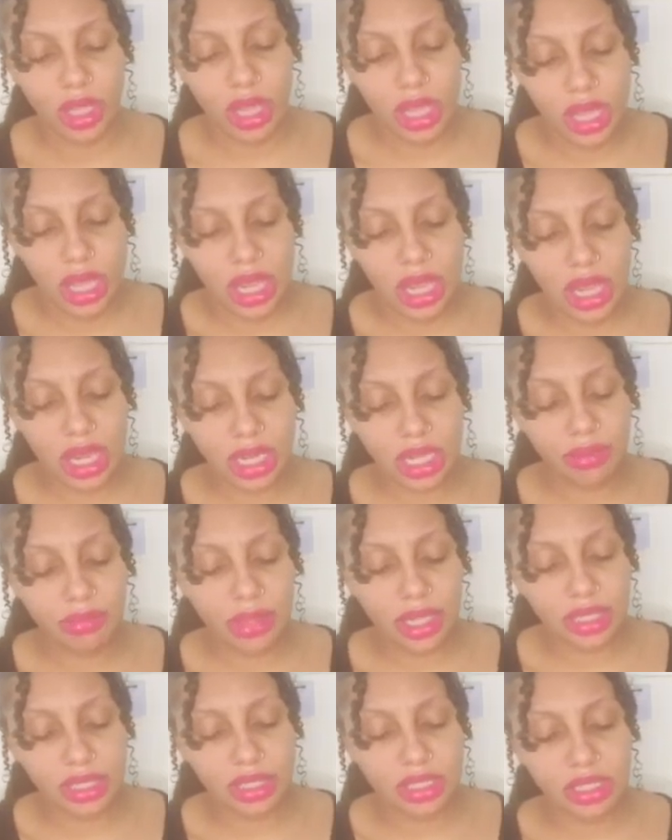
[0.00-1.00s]
Any
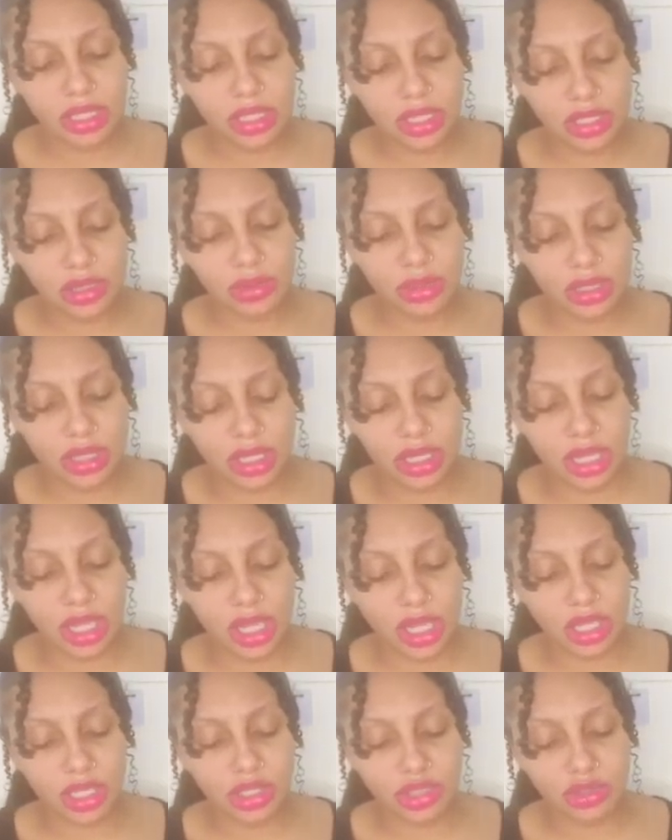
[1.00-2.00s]
messages with the
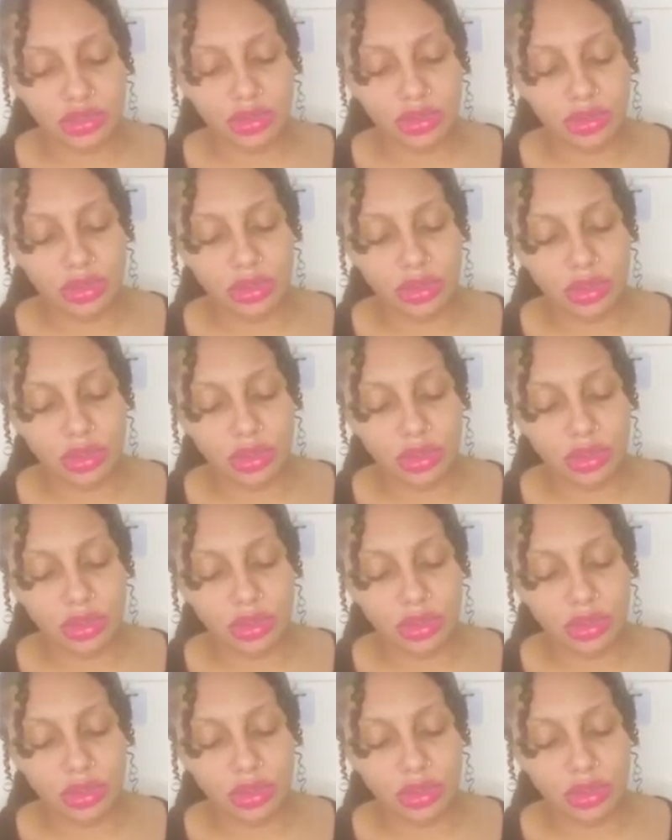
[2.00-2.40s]
Naked Truth?